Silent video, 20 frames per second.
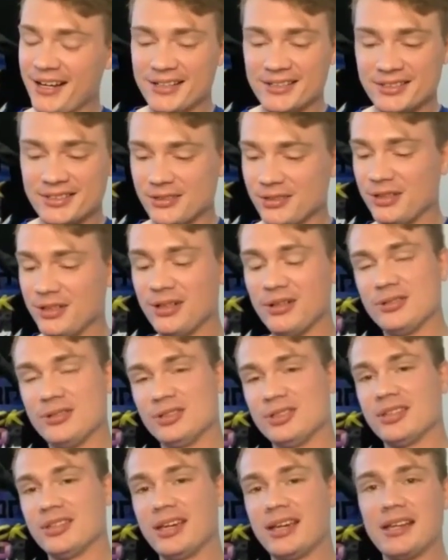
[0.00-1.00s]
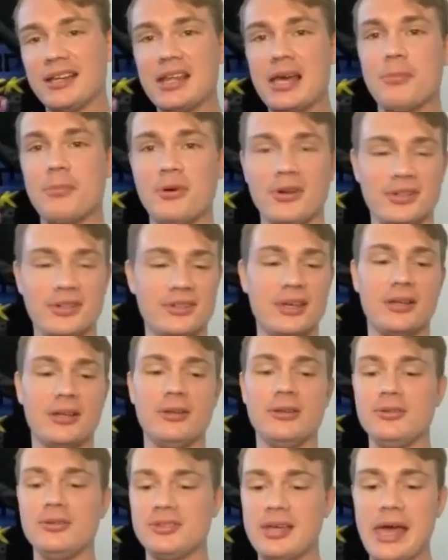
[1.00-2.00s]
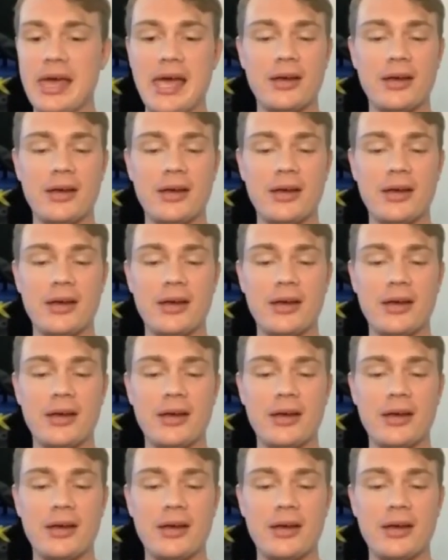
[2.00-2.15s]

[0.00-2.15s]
So, you know, just like at that point, it's like, lose the